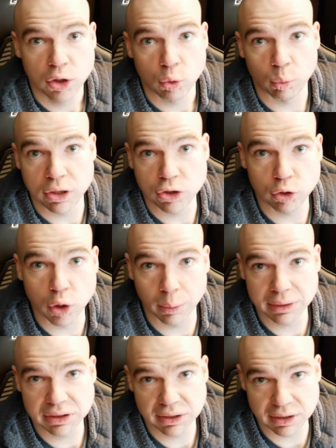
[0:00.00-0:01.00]
When you go
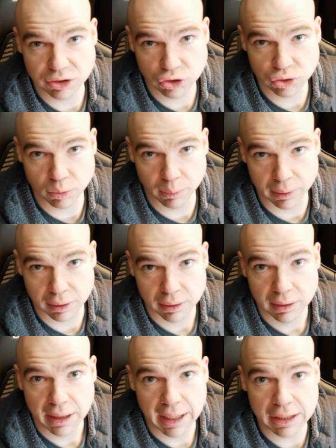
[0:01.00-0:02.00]
into the store
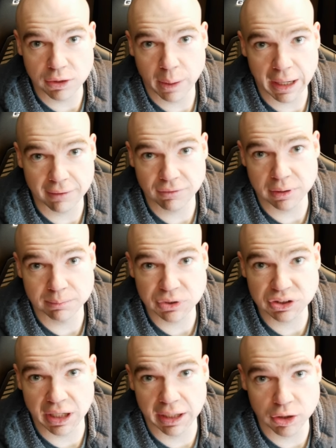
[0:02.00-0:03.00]
and you have them
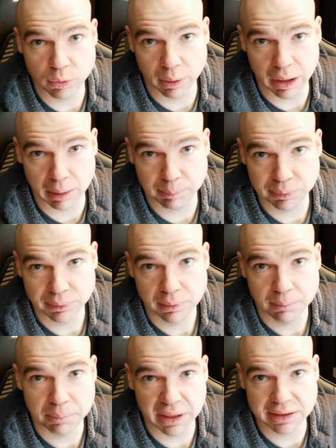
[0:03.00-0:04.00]
sign you up,
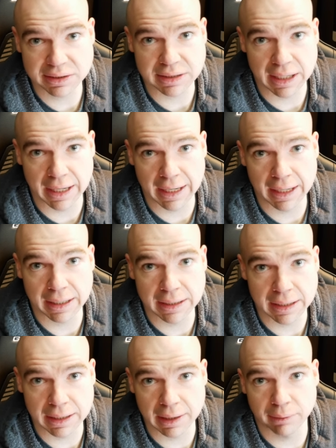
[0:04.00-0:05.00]
based on
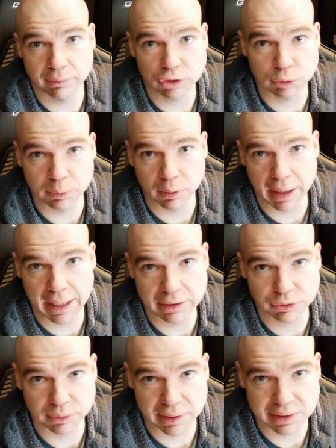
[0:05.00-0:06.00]
an eligible
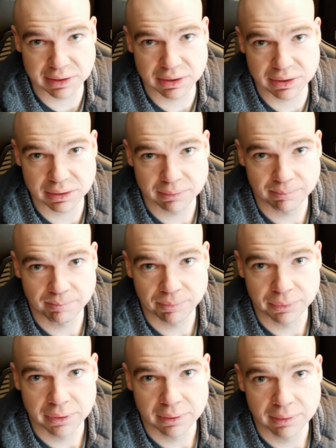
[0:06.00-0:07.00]
address.
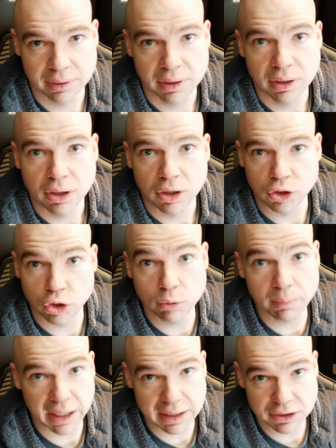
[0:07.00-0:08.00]
You
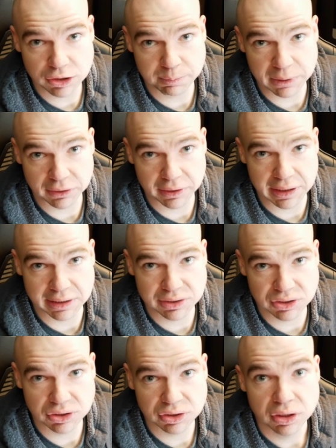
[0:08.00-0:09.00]
might
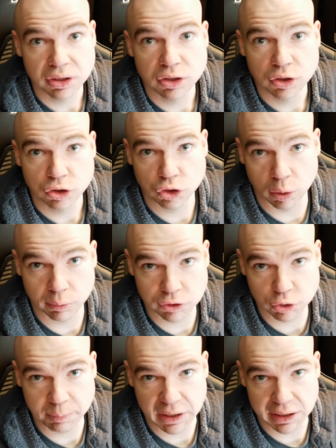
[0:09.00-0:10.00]
experience slower
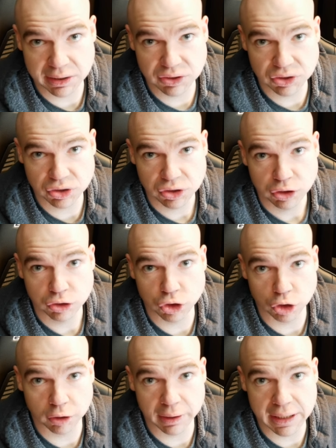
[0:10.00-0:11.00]
speeds
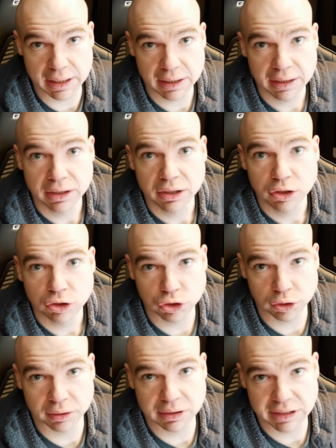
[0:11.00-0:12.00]
during
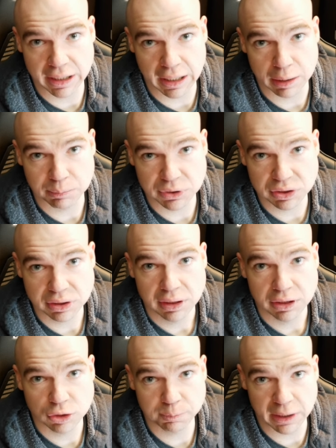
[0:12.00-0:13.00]
certain times,
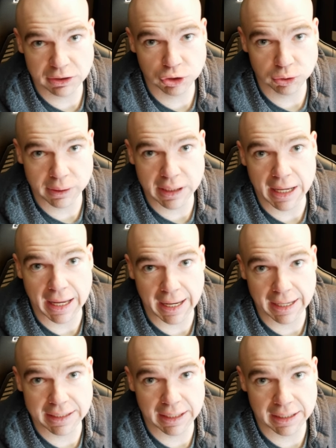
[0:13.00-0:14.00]
especially
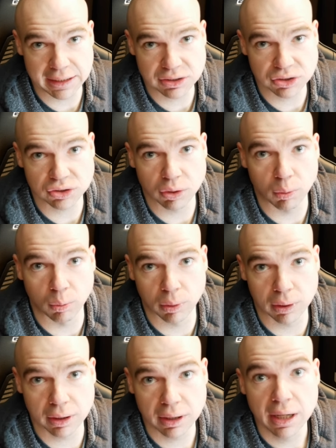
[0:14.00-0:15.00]
at nights
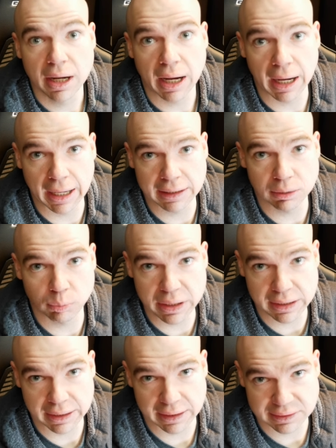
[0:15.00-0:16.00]
or on the
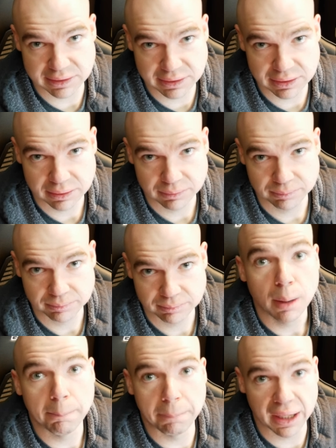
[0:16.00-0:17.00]
weekends.
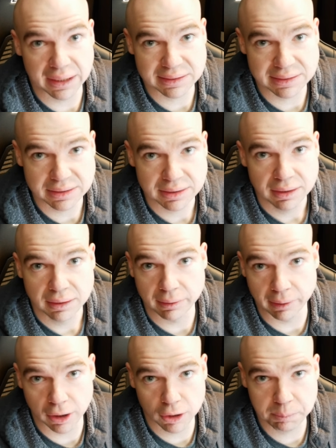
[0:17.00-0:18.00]
But
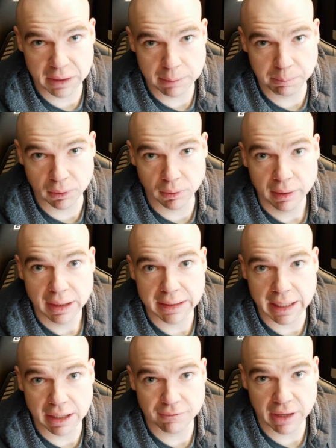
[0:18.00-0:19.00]
there are people
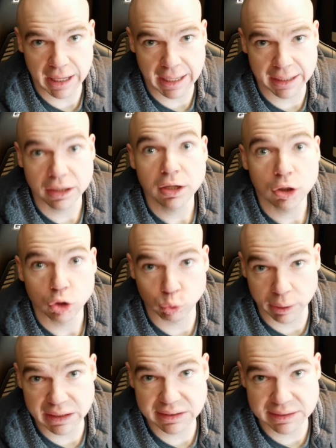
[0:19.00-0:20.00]
that have had great